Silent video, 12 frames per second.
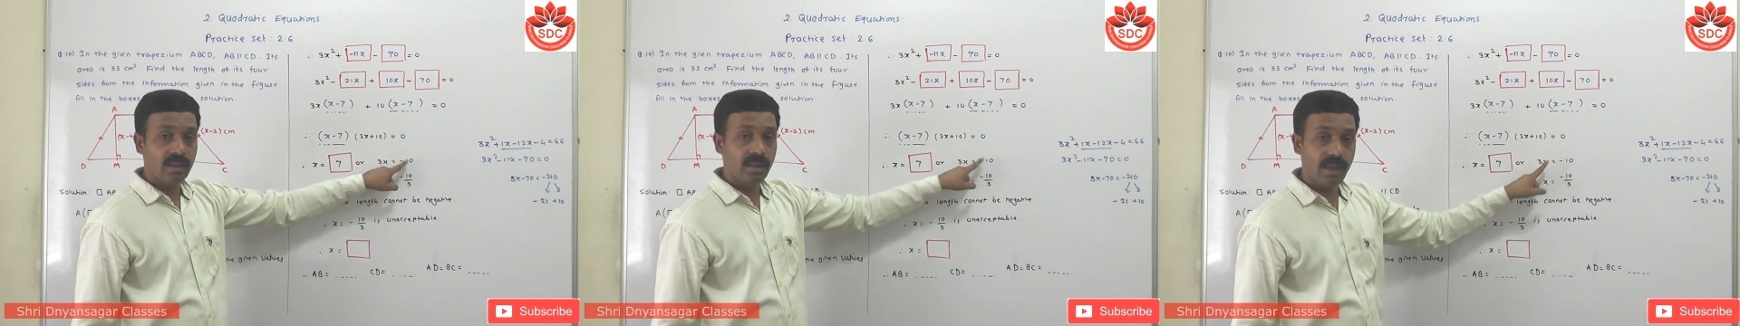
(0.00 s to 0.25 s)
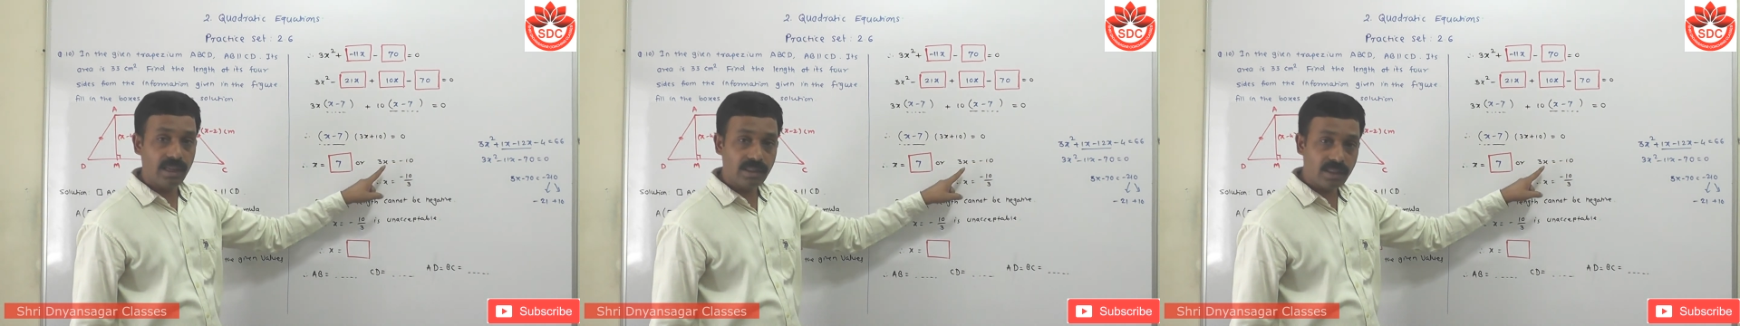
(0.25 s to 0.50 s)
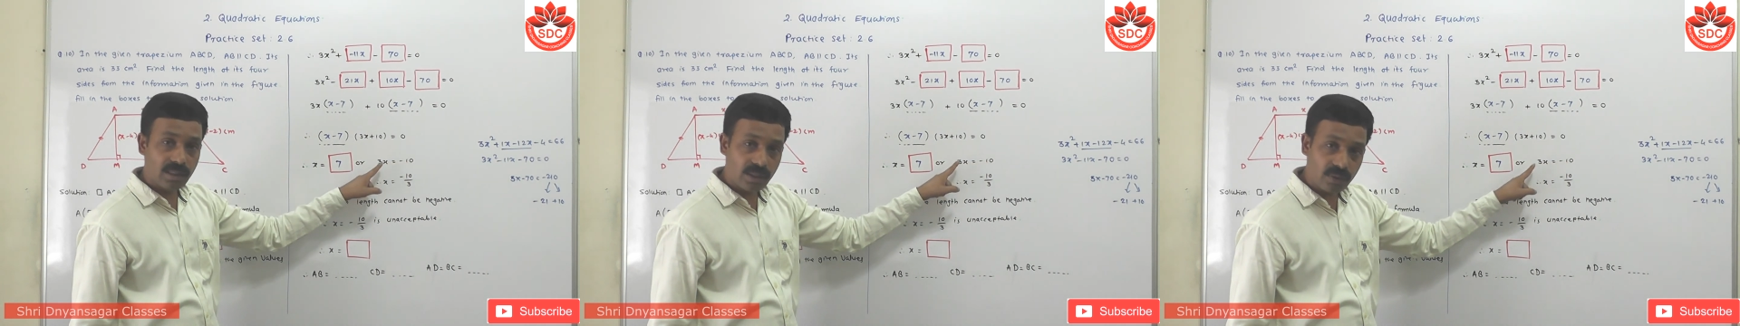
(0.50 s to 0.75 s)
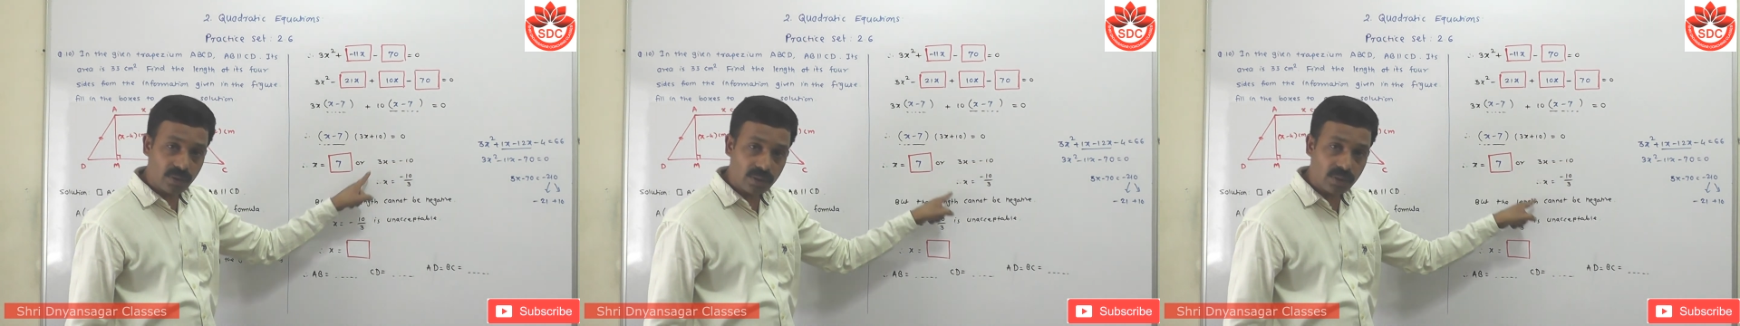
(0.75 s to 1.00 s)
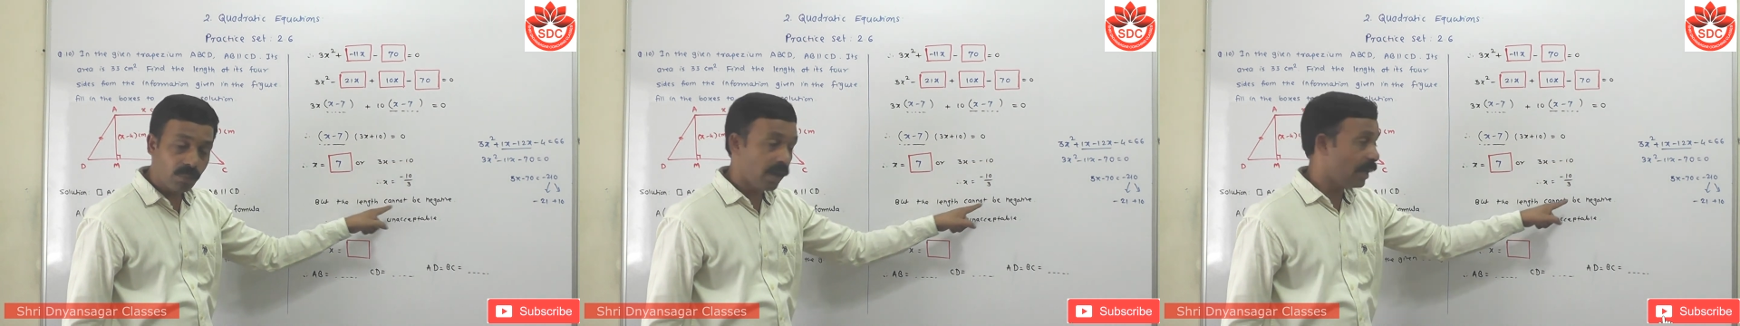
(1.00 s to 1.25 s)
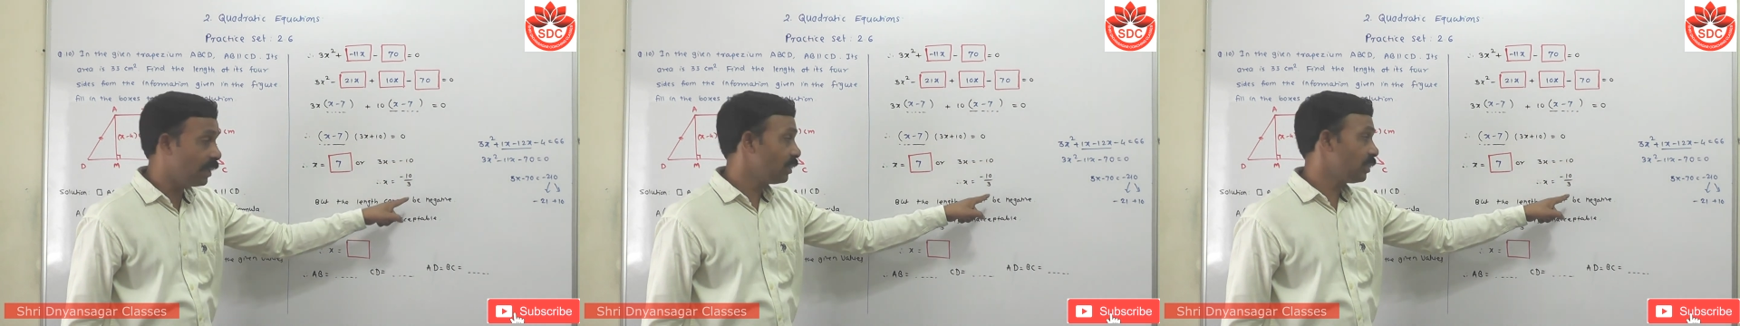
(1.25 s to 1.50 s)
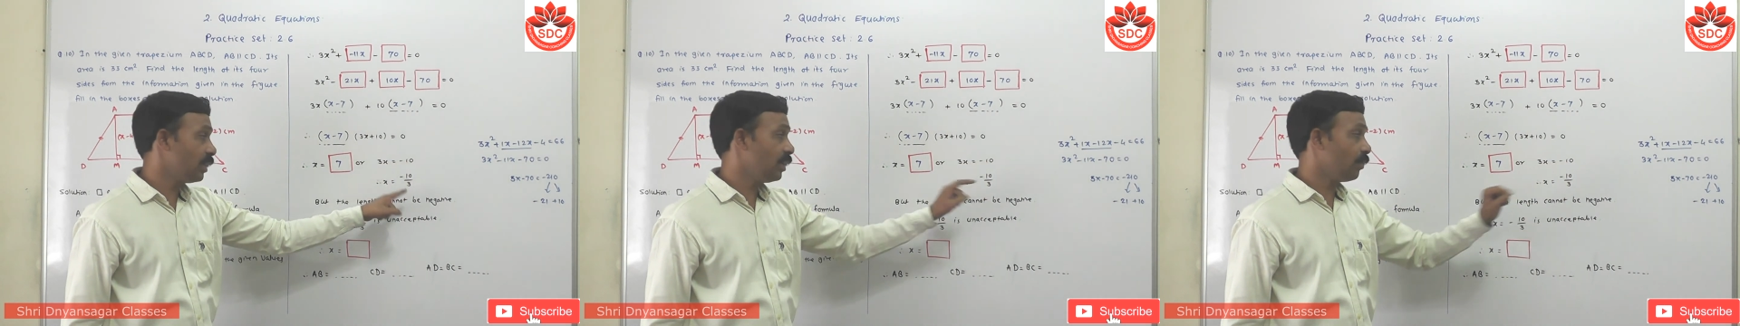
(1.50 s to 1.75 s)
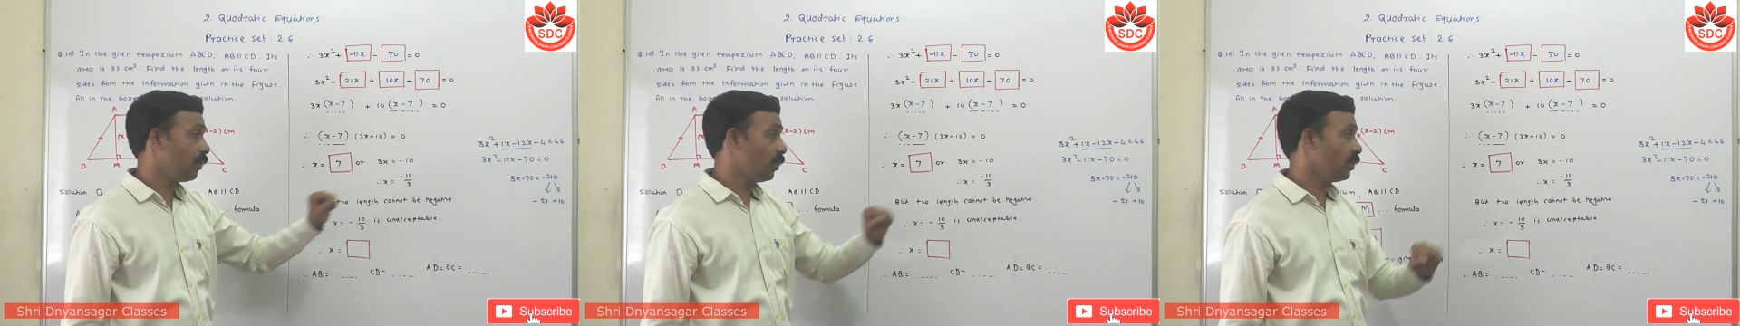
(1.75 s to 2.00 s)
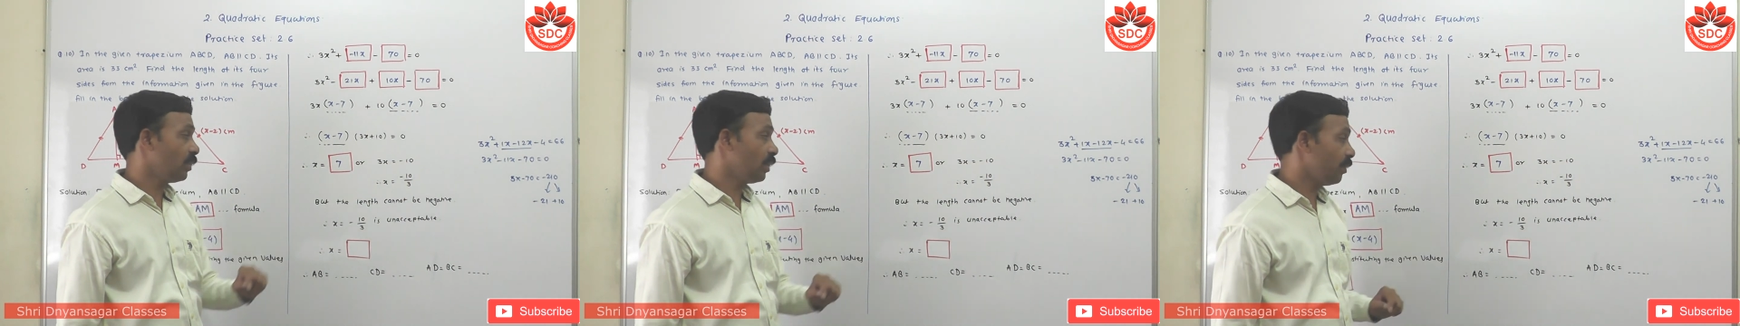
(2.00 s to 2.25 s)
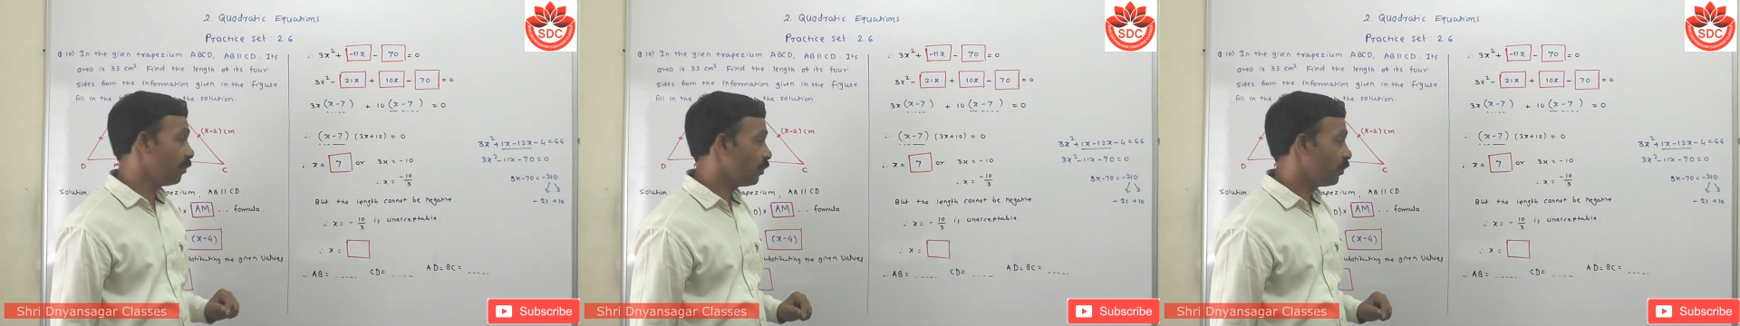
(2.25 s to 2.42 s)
Then x is equals to minus 10 upon 3.